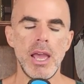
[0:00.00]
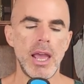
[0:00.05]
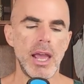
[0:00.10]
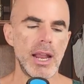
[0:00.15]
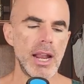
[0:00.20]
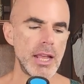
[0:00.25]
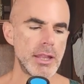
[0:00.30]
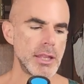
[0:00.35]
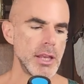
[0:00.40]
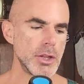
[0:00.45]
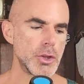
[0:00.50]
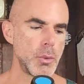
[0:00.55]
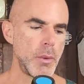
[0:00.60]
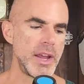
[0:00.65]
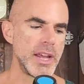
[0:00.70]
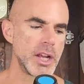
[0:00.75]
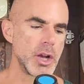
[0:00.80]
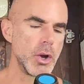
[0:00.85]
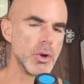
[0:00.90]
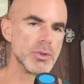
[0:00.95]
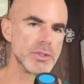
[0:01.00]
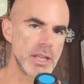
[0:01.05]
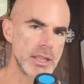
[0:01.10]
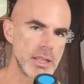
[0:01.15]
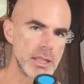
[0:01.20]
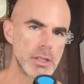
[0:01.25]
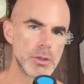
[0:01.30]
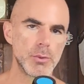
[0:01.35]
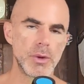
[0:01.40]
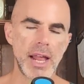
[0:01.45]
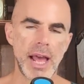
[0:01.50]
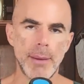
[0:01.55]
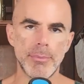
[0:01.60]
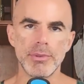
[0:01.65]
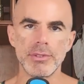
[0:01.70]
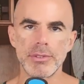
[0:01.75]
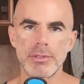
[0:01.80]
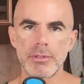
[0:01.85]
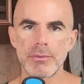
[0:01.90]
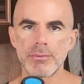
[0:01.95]
And I think the way it goes, I think this is what
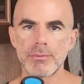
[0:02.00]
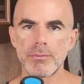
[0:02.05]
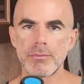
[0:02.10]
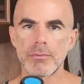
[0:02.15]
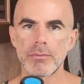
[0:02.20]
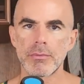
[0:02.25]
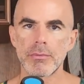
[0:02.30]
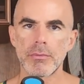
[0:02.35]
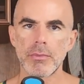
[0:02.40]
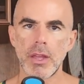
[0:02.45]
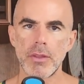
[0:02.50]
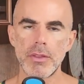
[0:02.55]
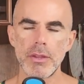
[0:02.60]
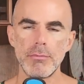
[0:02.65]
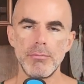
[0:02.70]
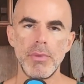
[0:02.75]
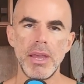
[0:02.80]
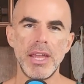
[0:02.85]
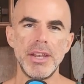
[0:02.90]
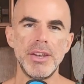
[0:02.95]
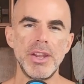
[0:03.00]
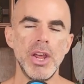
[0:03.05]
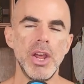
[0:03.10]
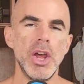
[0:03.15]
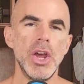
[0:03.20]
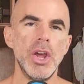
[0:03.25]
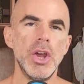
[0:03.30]
happens. I think men